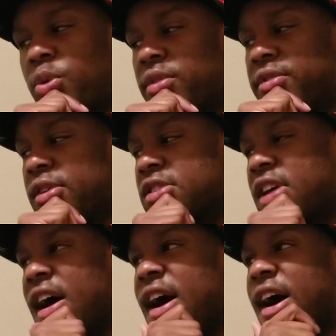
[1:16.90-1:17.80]
with first?
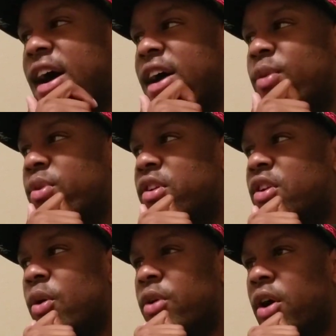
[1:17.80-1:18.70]
I really
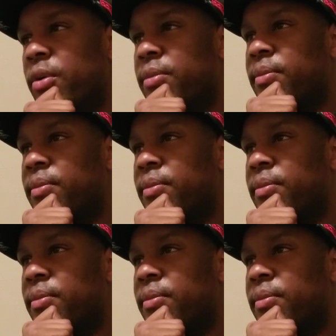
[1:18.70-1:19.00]
don't know.